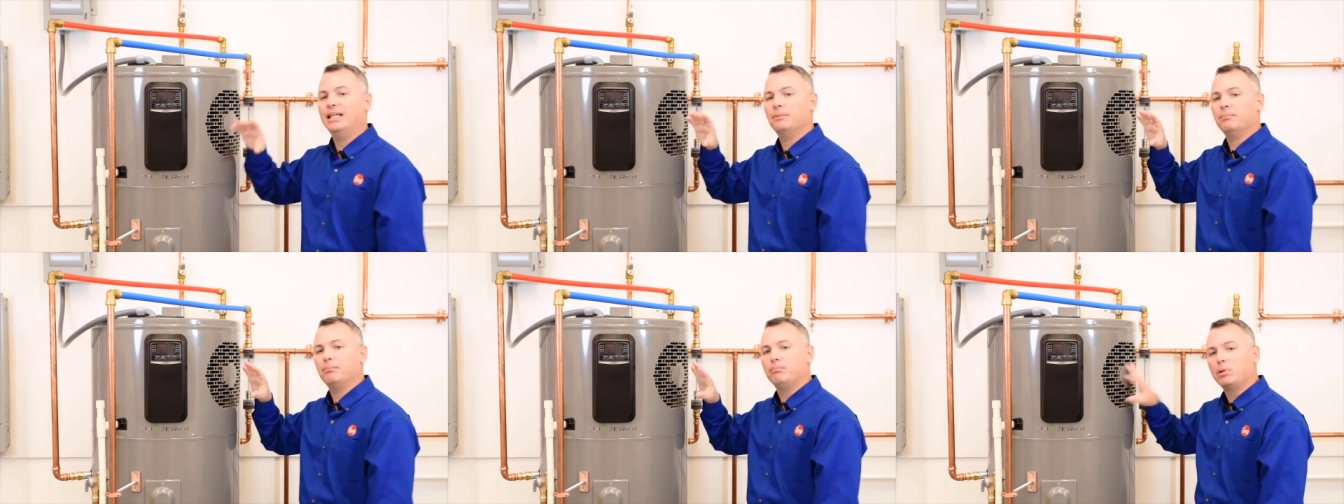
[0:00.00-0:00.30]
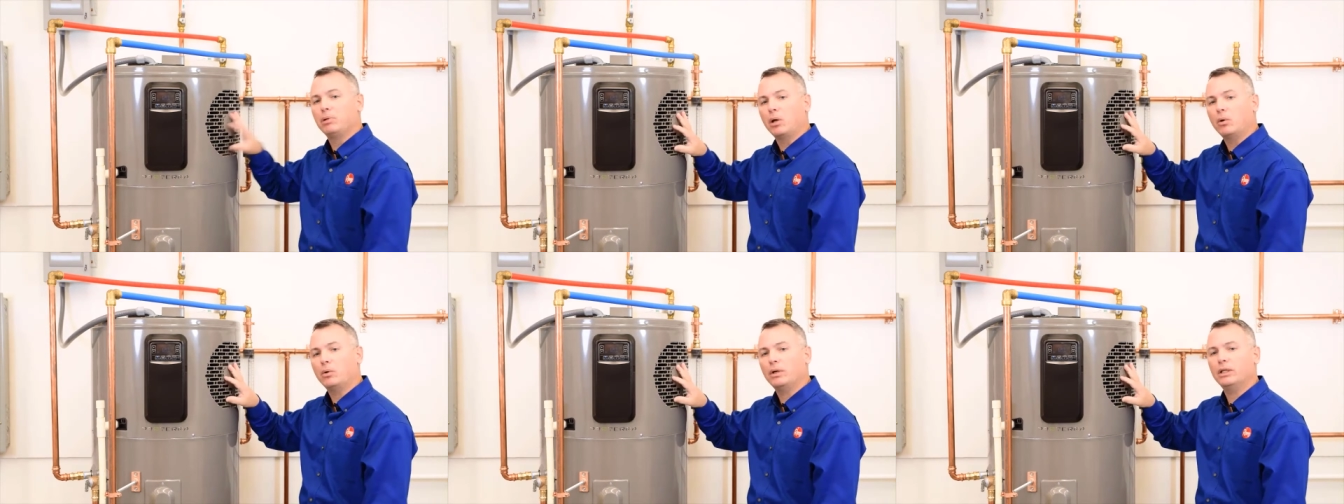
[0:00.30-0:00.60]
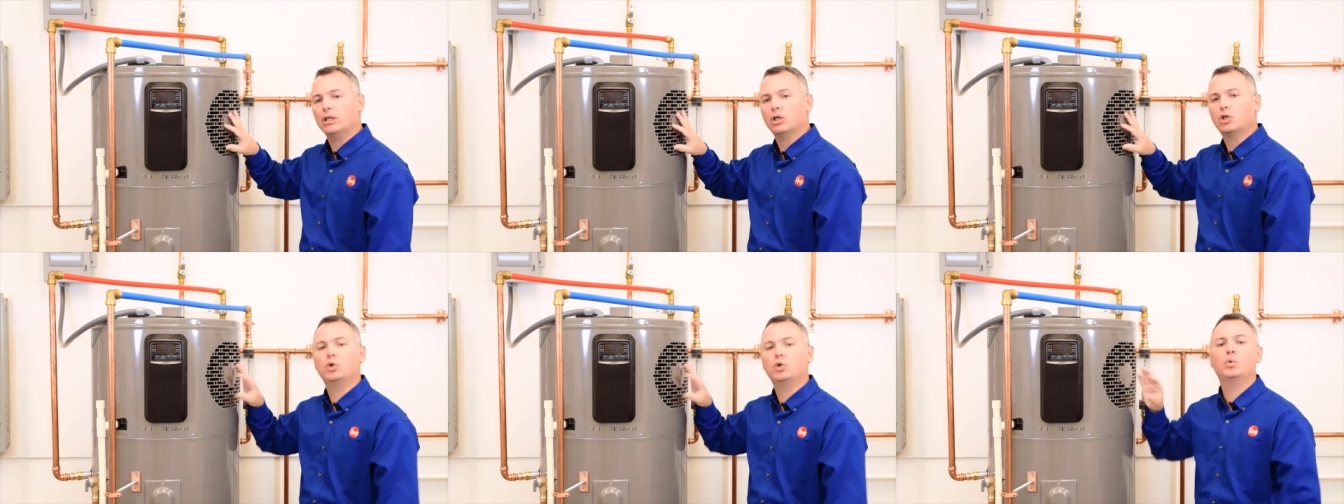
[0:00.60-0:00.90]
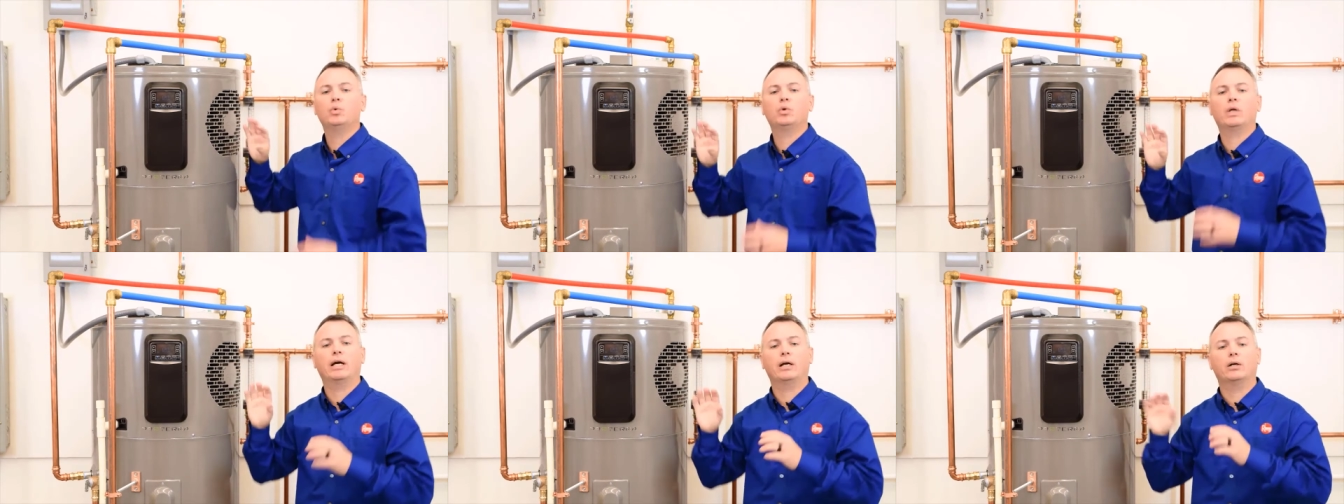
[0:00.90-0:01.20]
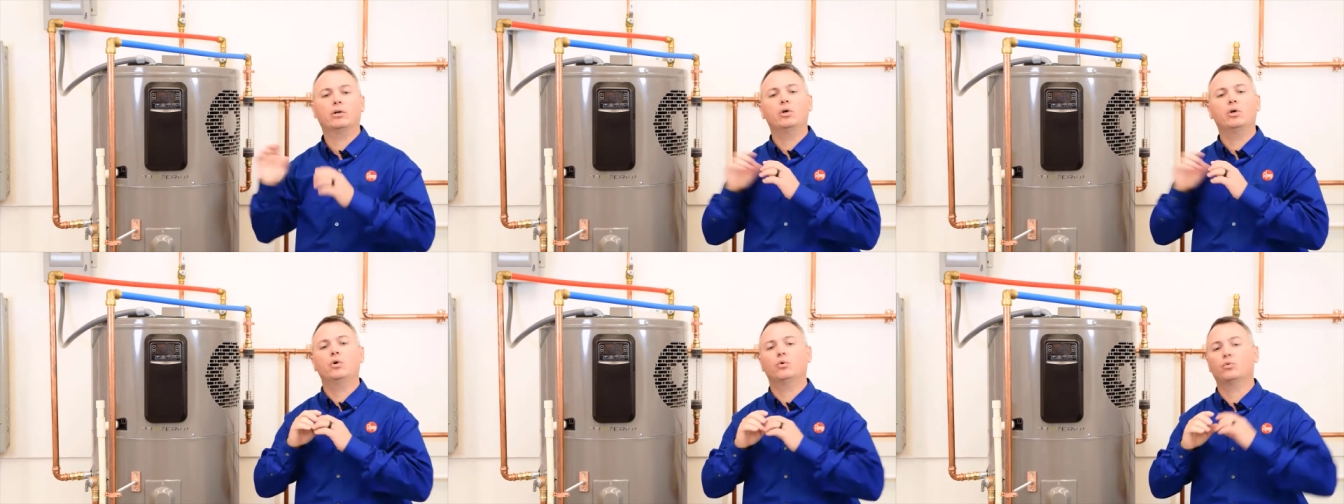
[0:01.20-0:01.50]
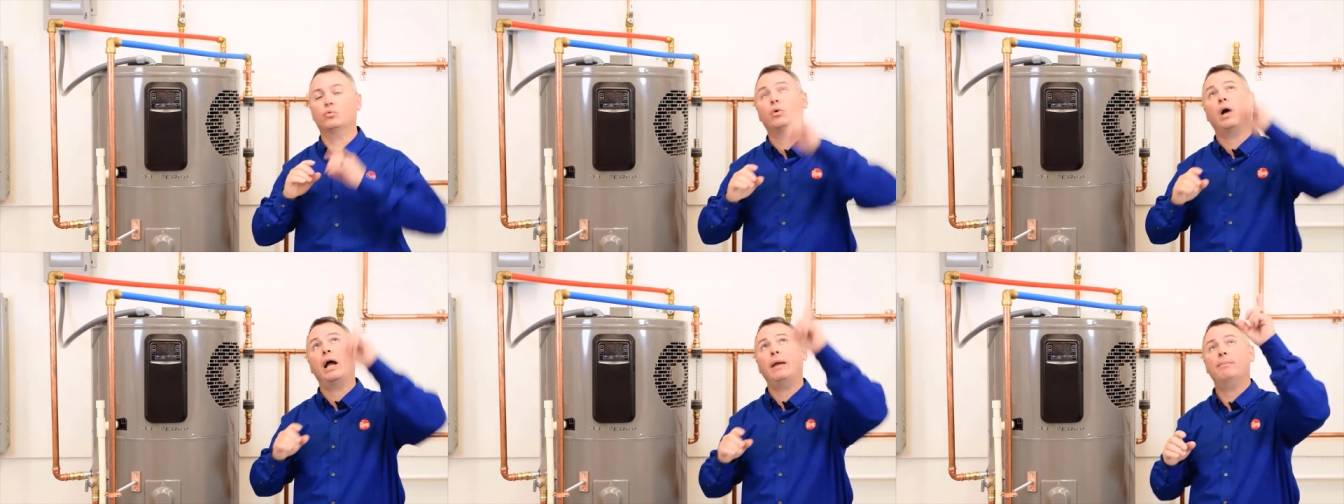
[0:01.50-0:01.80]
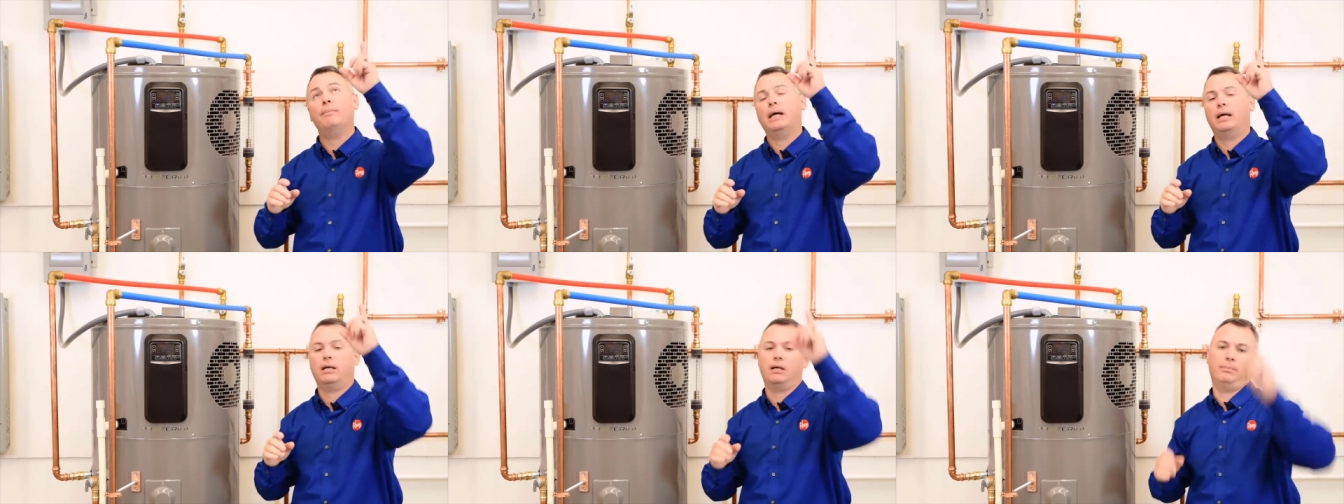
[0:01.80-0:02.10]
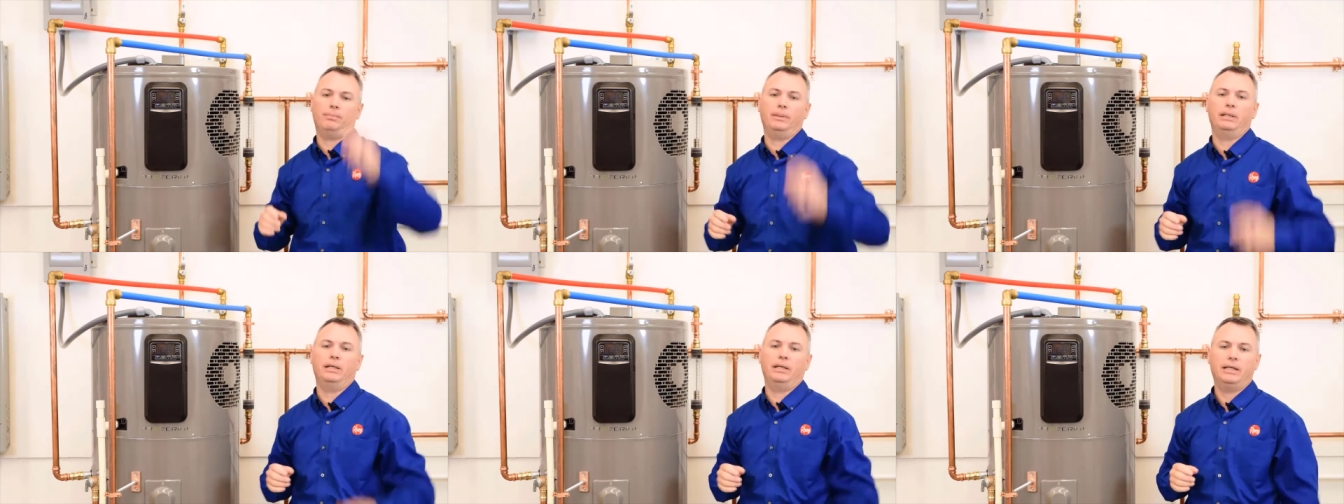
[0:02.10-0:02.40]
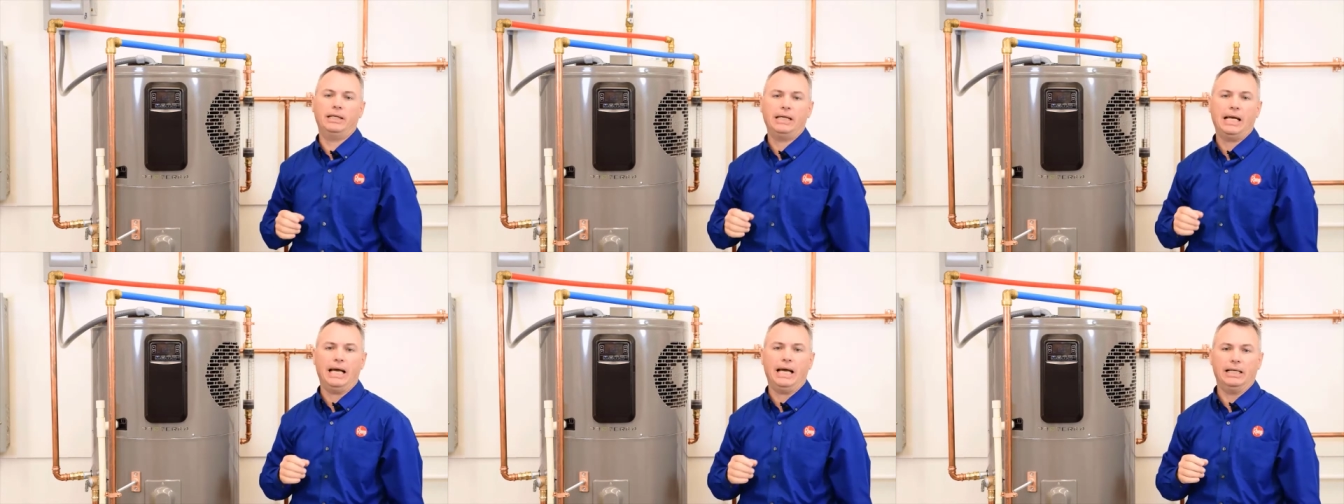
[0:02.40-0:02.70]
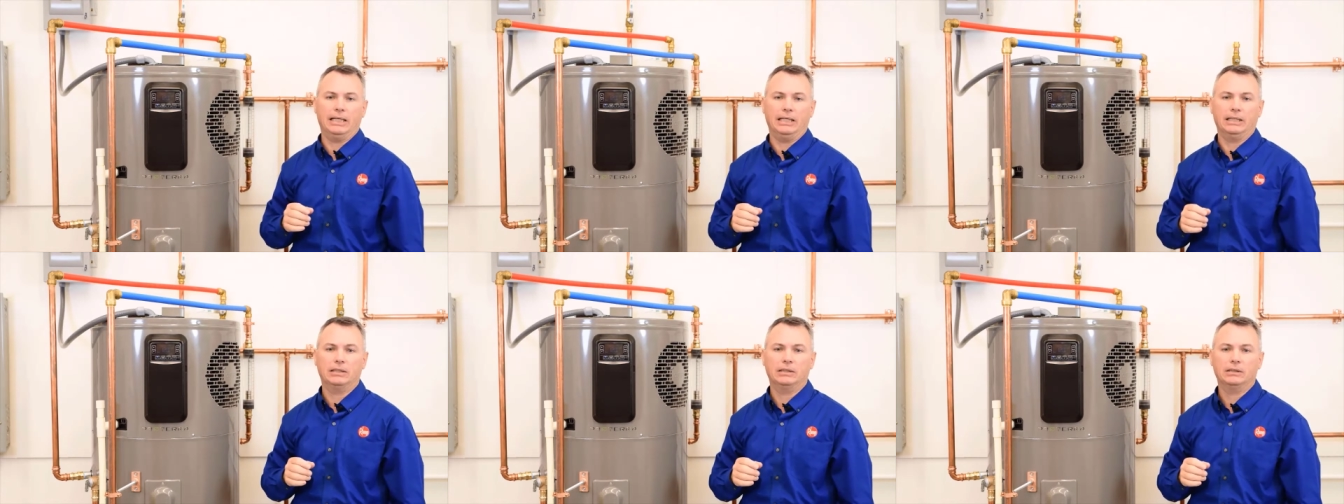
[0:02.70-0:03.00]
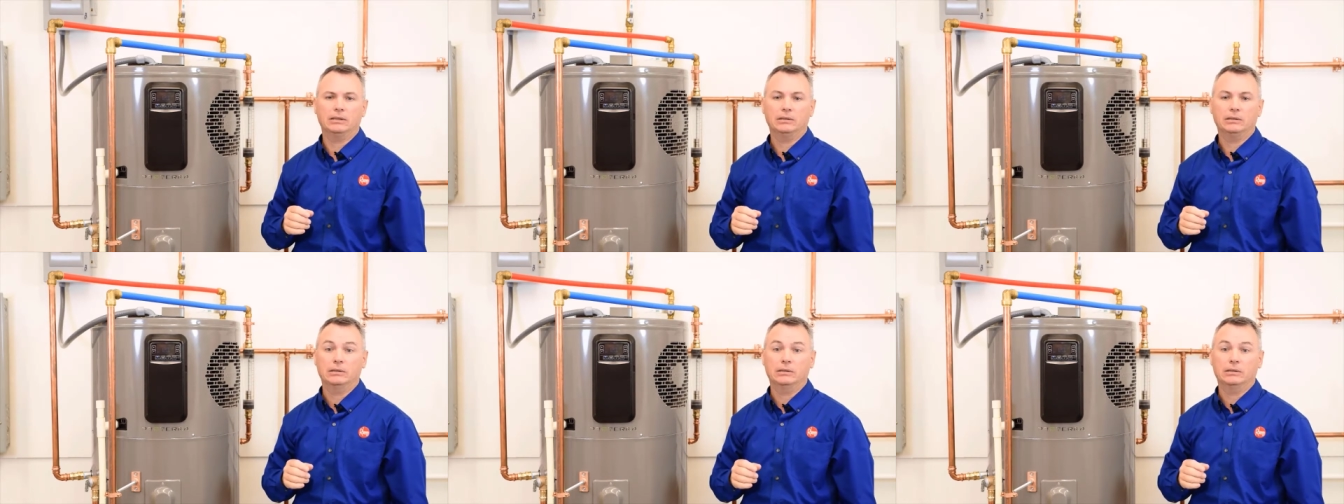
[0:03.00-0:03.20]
then blowing the cool air right back up into the attic.